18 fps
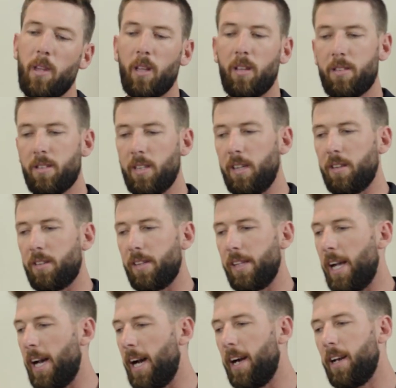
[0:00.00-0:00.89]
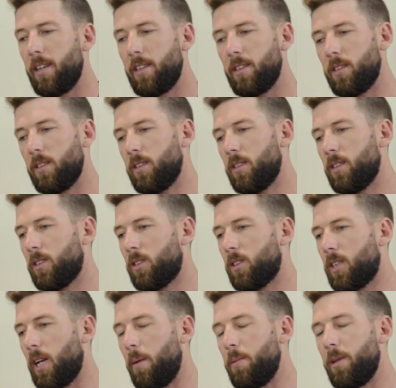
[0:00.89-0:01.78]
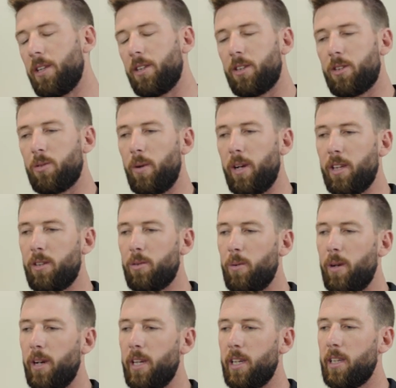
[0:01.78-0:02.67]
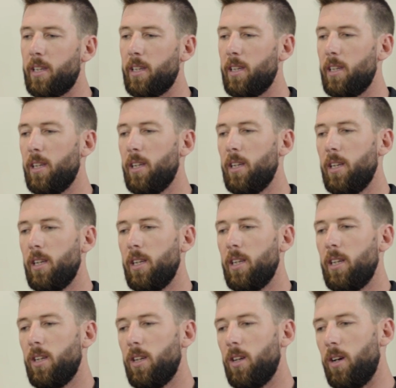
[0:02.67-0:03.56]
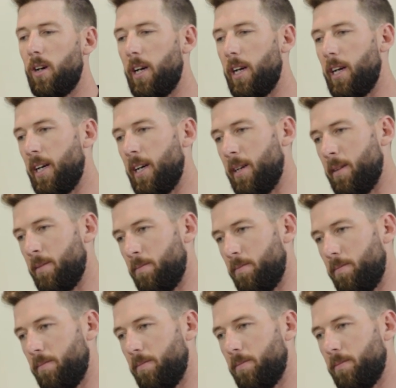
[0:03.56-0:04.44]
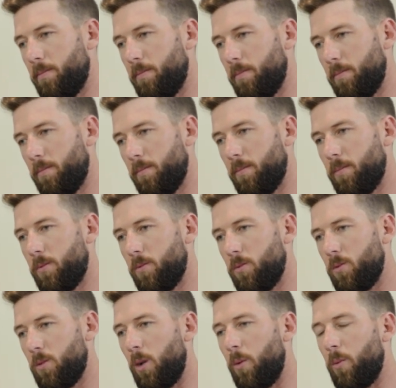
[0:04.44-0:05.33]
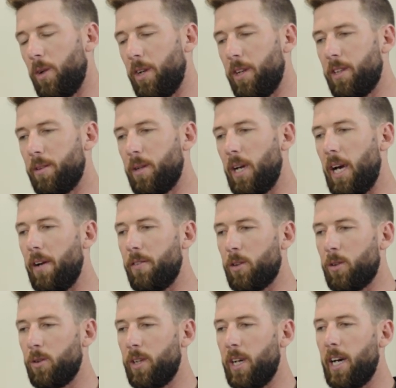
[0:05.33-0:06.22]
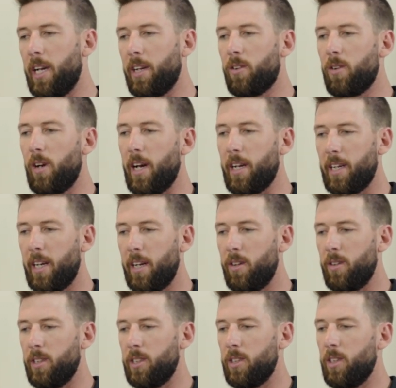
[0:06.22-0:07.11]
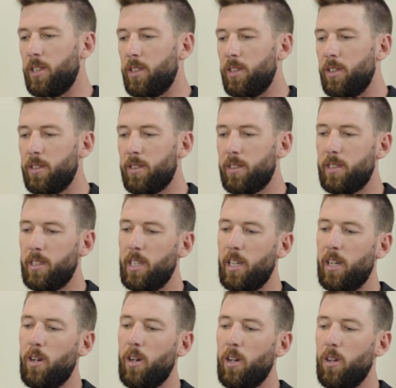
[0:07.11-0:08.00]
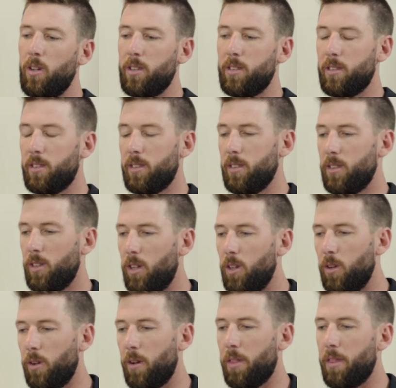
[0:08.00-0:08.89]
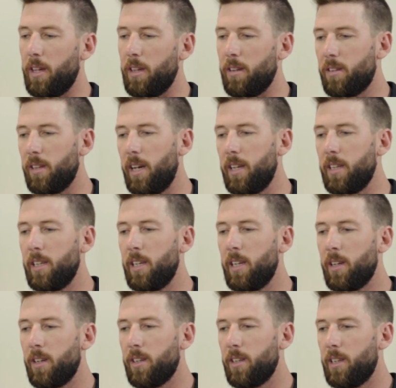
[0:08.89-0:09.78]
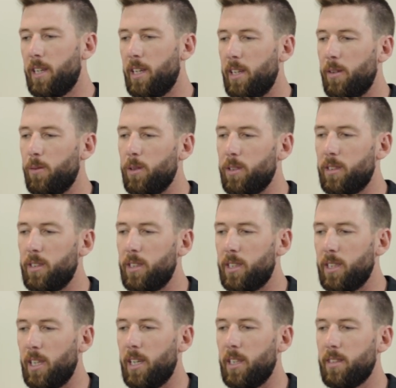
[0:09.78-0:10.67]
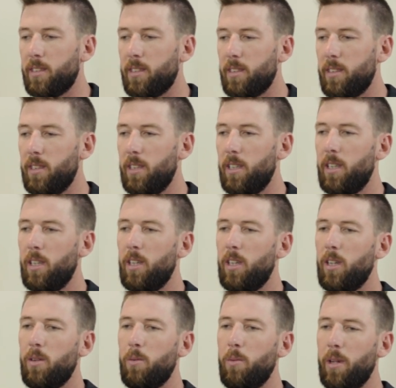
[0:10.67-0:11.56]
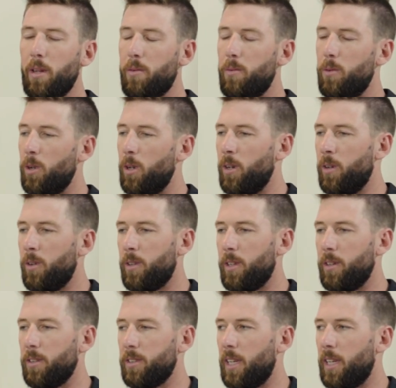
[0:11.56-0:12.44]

Since that, coming into 2020, I wanted to have a good hard crack at it. I lost a lot of things that year. It wasn't just with Roo. There was